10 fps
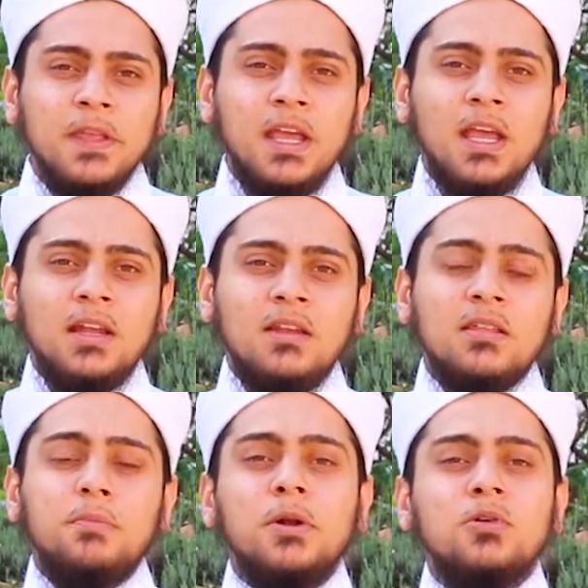in
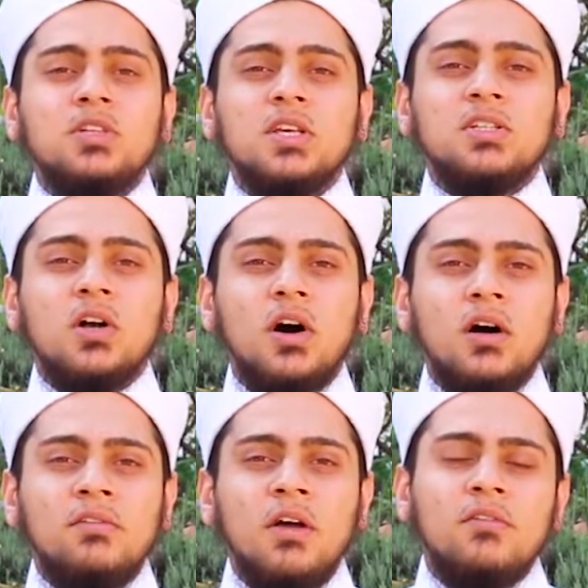the process
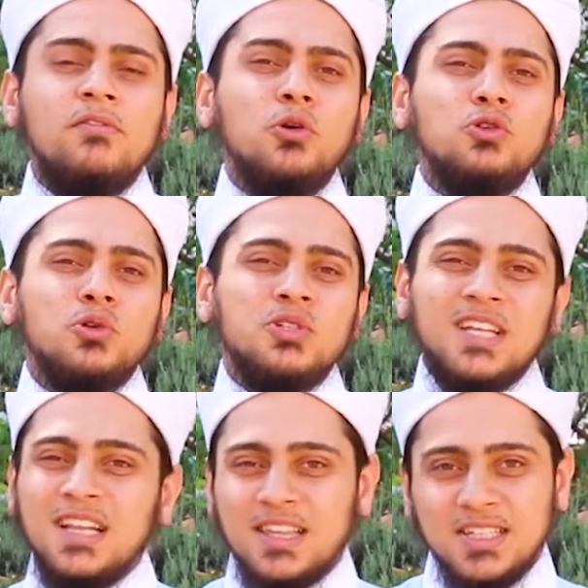of
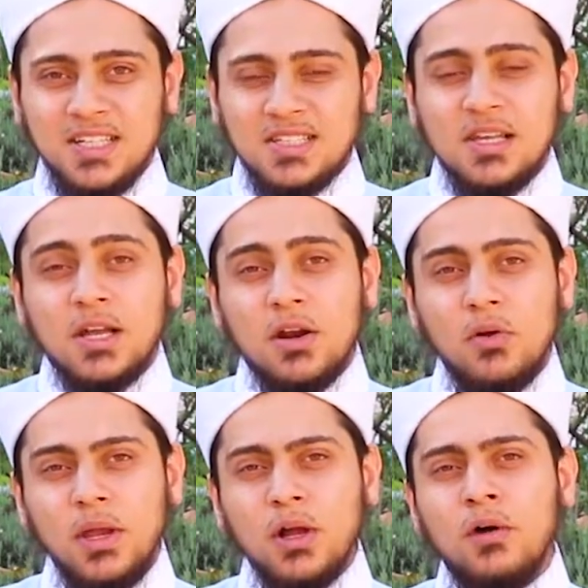photosynthesis, the
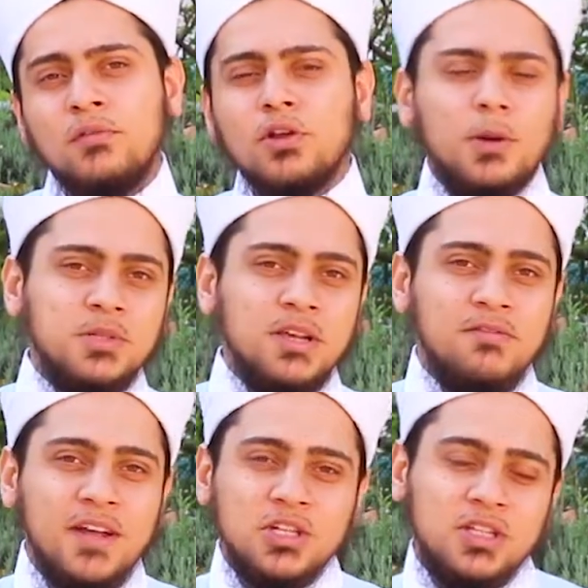growing of crops and
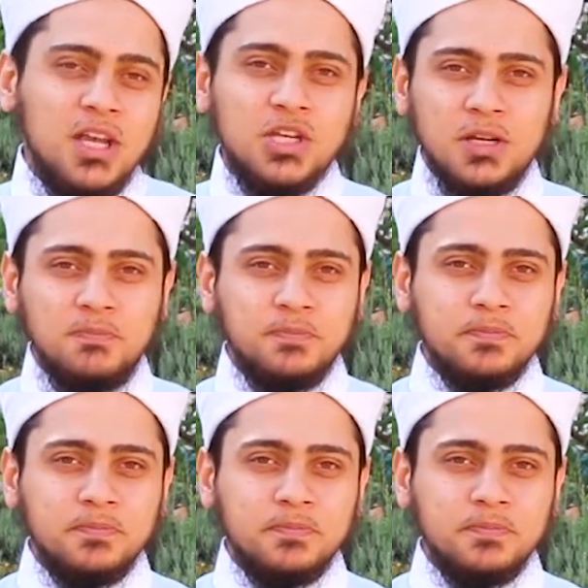vegetation.